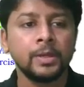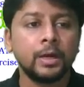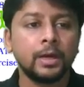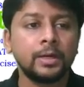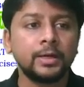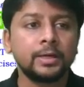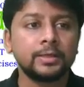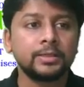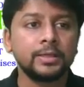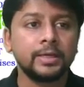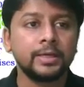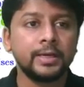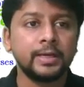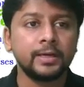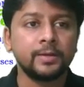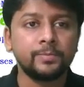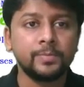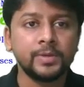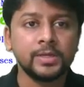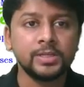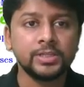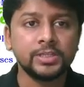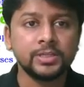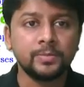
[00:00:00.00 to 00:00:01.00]
Under the head
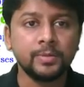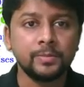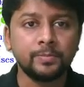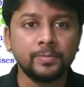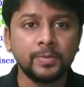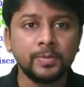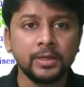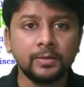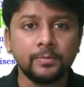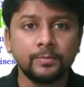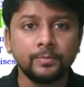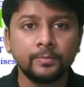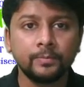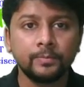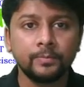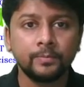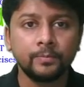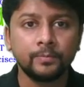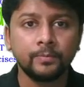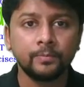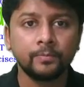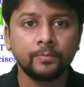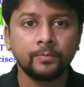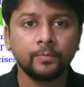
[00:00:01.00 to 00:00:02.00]
PGBP,
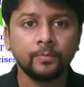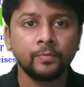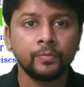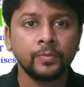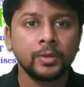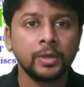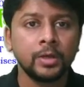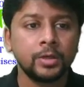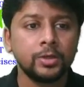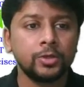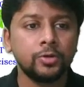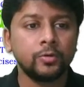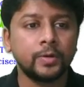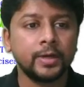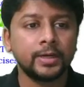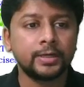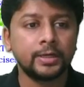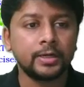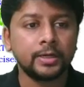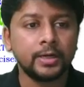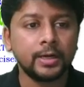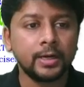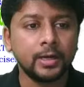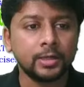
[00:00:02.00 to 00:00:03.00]
you get
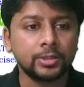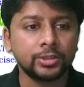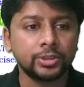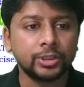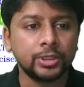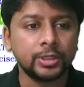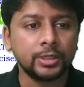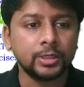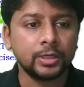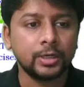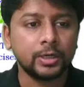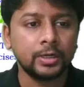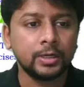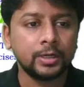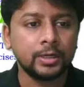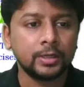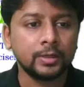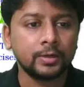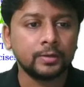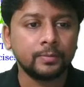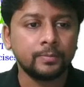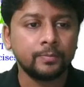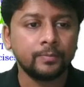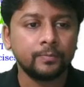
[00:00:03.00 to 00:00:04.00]
a deduction
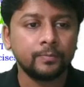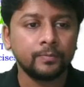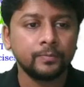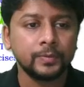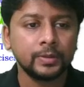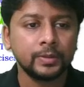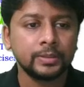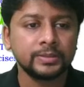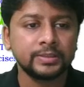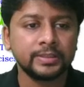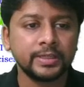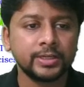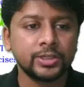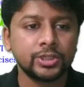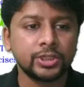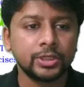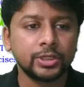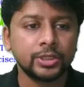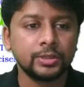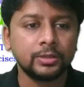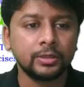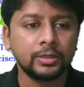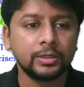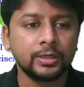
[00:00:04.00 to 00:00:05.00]
under
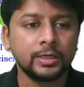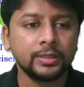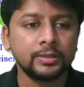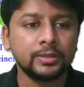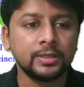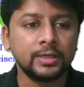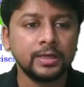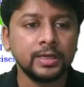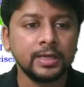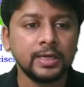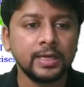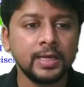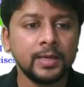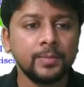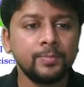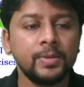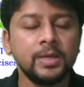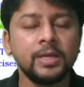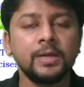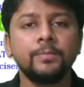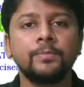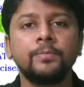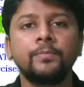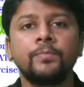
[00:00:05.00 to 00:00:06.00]
section
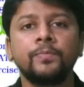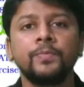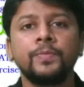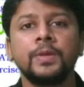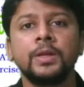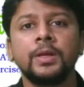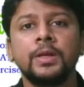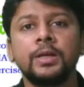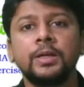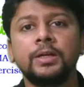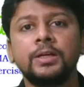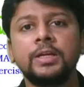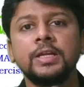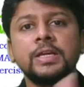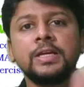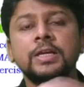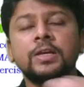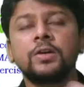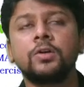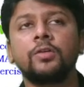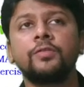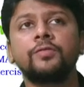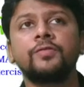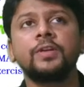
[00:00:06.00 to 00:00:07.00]
33AB, tea,
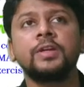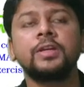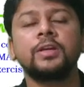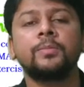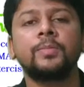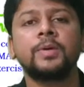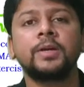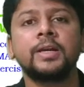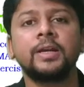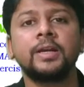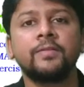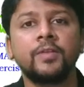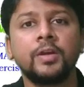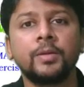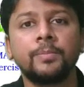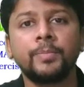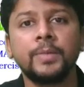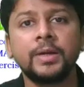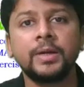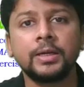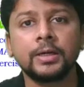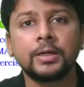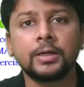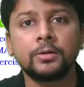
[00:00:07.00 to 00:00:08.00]
coffee, rubber
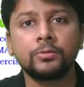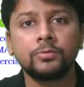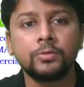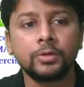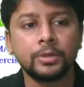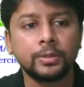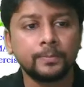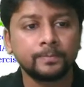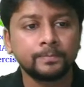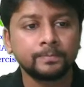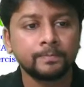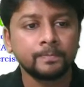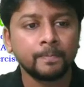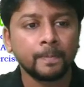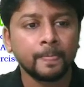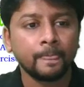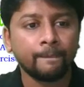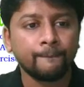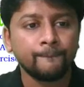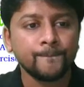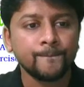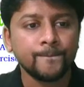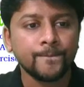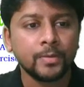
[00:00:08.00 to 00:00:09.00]
development account.
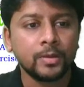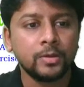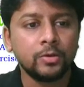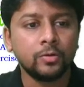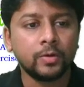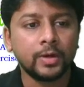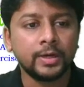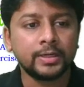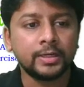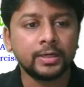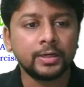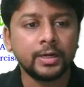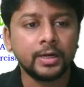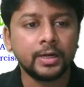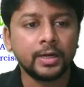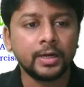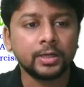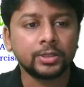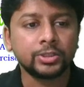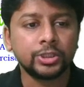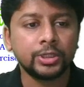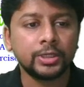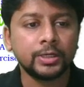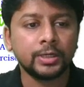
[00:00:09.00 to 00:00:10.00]
You get a
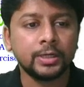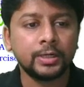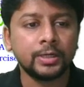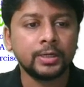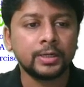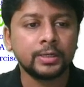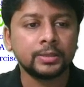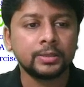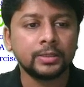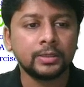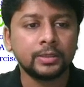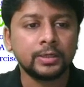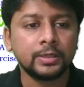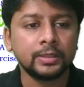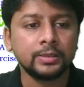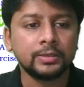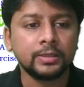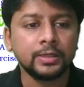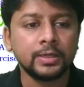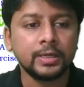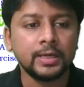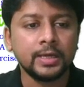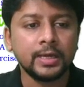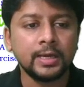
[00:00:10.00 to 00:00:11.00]
deduction under
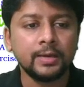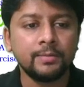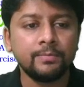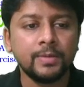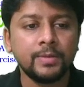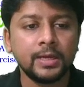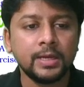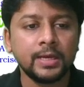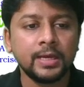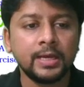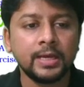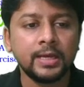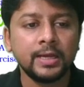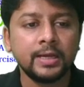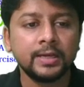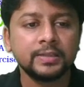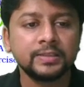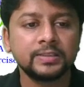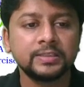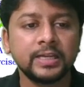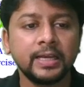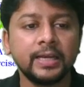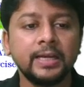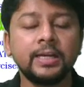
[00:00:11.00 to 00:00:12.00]
33ABA,
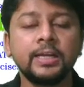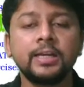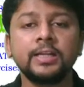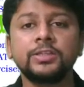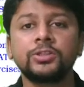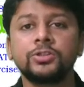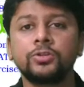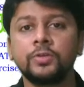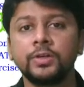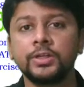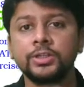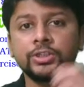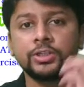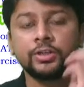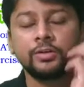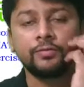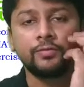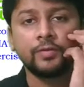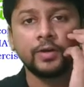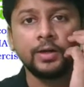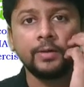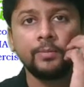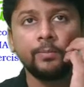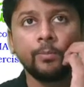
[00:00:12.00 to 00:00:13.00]
site restoration
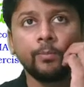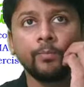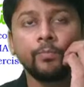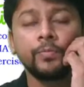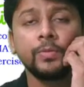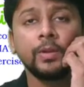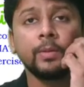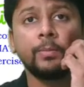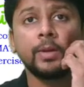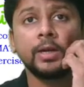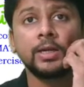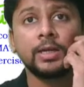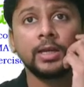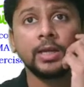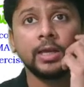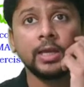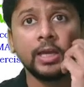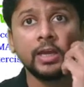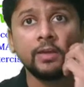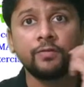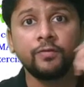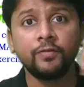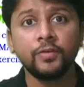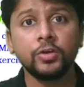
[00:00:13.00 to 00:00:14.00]
fund. But
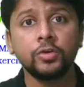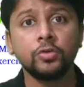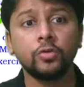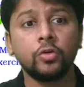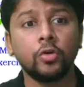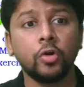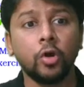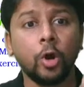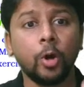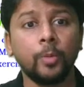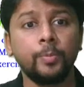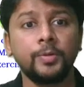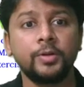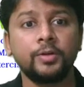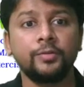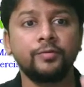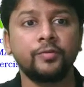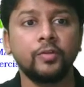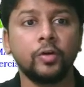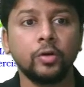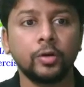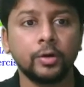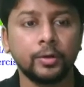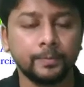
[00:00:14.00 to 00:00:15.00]
if you opt
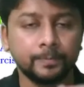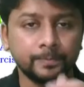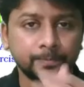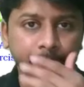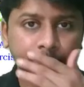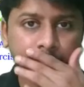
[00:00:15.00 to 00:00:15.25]
for